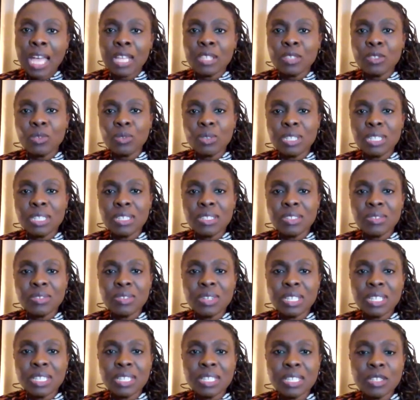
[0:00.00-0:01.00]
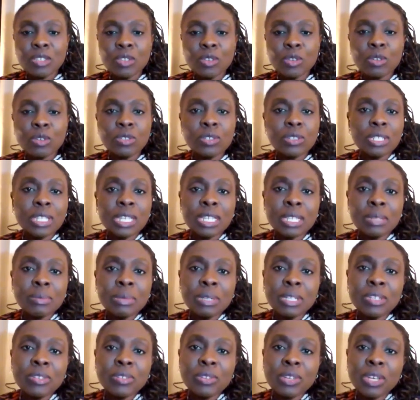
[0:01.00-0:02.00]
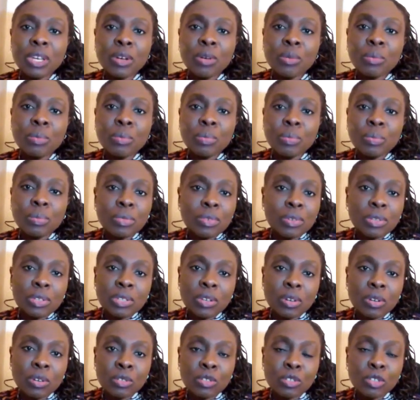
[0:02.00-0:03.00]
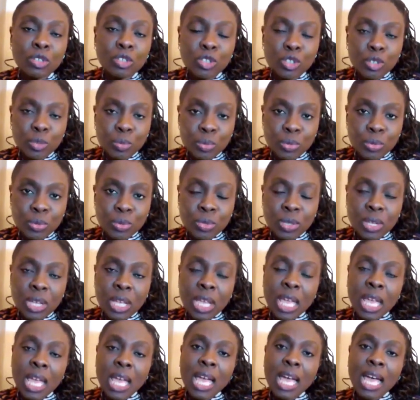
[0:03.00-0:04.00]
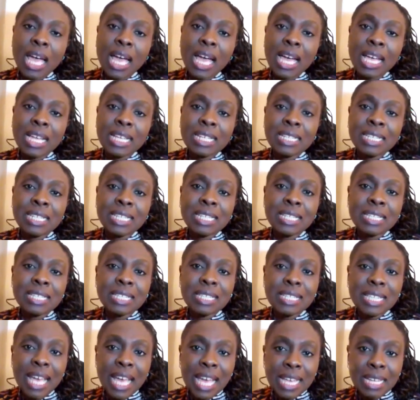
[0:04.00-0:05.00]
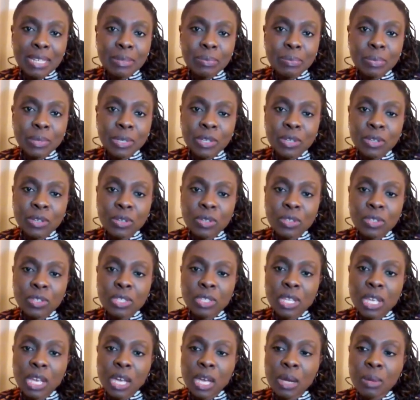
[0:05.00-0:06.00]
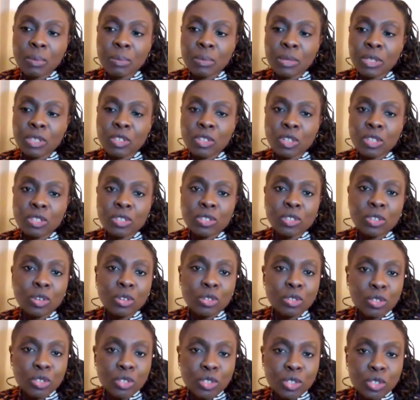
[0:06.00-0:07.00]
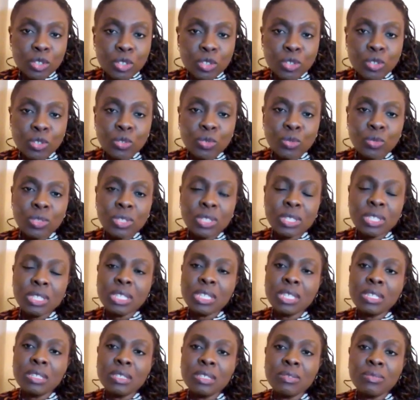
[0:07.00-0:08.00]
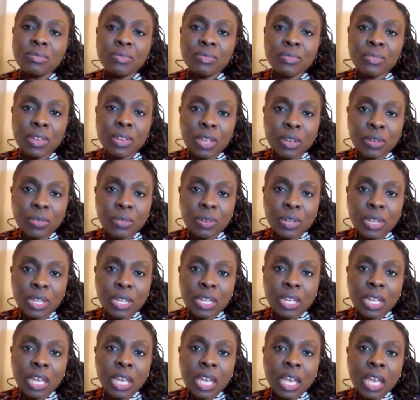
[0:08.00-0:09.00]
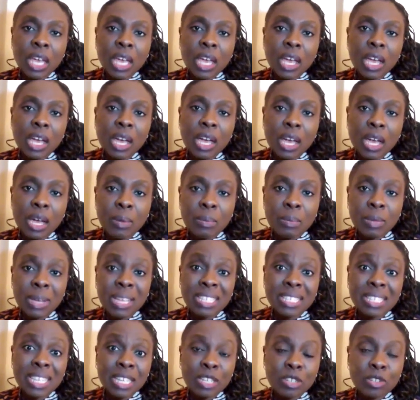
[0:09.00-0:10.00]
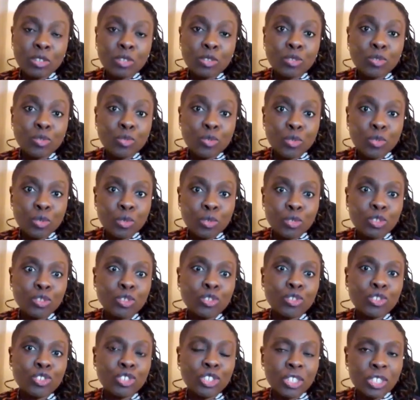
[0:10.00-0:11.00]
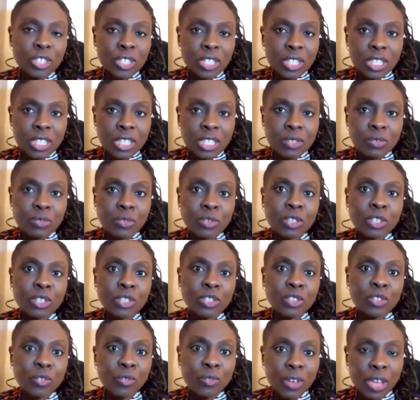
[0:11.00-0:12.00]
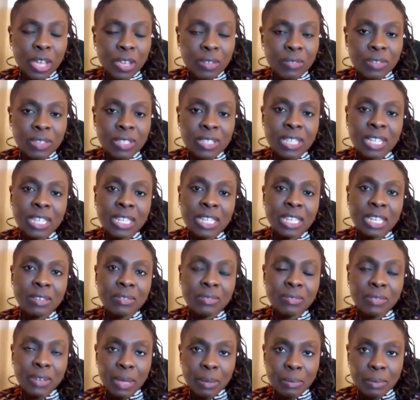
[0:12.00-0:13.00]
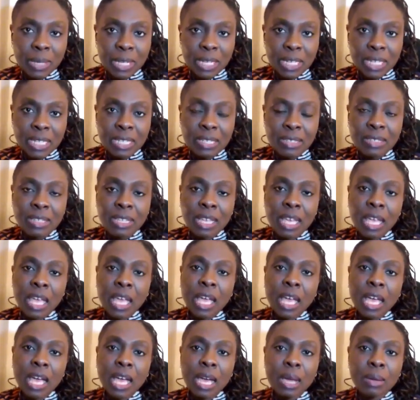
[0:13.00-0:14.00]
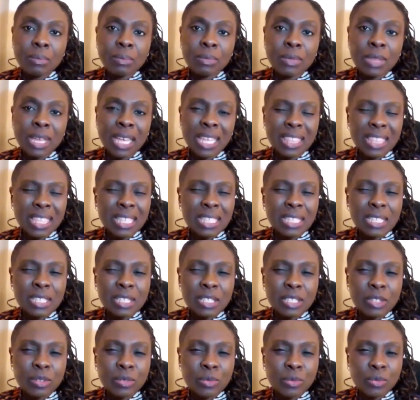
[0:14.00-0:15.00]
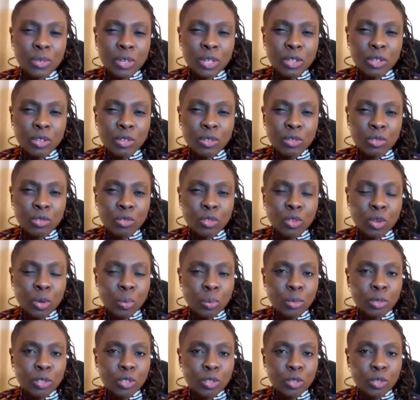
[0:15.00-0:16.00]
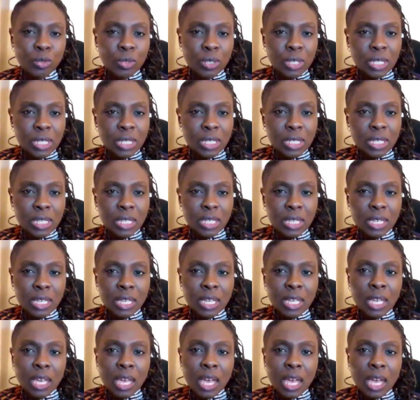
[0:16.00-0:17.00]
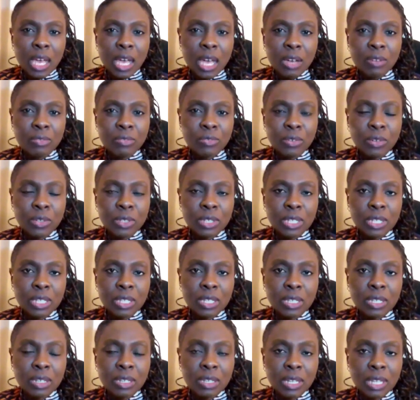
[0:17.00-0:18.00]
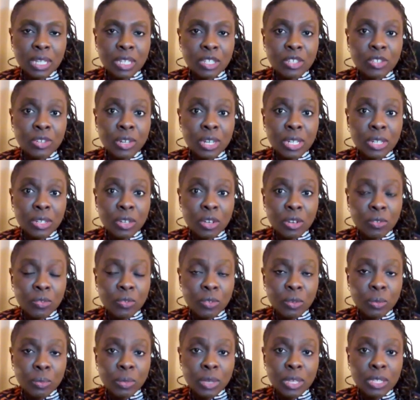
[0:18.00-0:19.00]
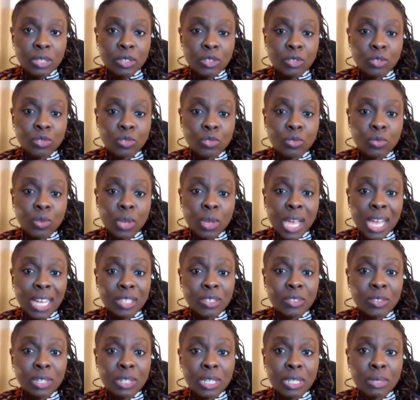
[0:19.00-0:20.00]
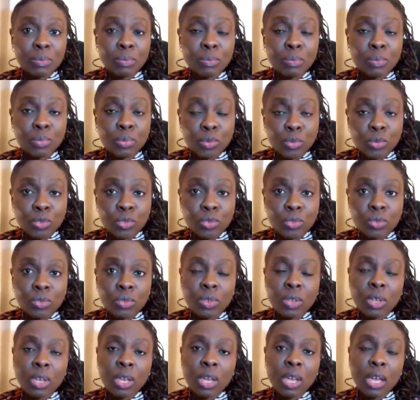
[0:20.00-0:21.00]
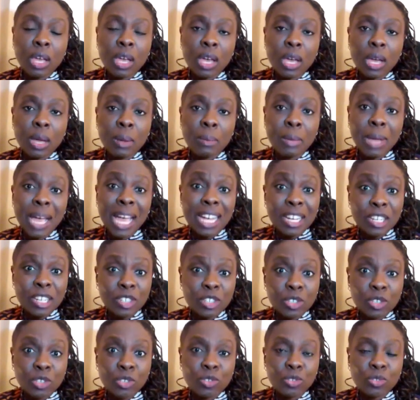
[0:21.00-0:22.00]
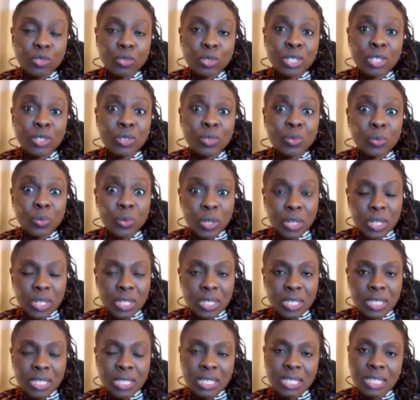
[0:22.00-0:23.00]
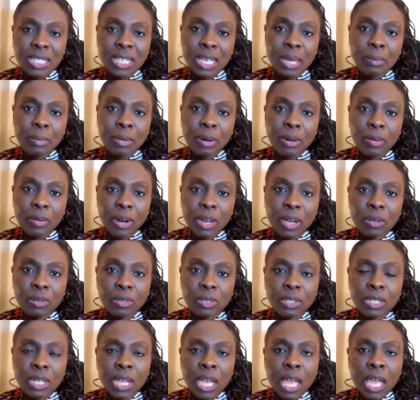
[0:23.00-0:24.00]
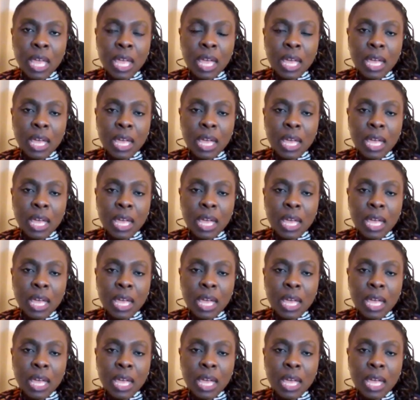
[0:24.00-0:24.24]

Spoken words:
And so this creates this culture that the military are untouchable. And it's sad because it just continues this very hazardous road to justice for the survivors and their families. I think this is a real good opportunity for the Nigerian government to actually put action to its words this time around.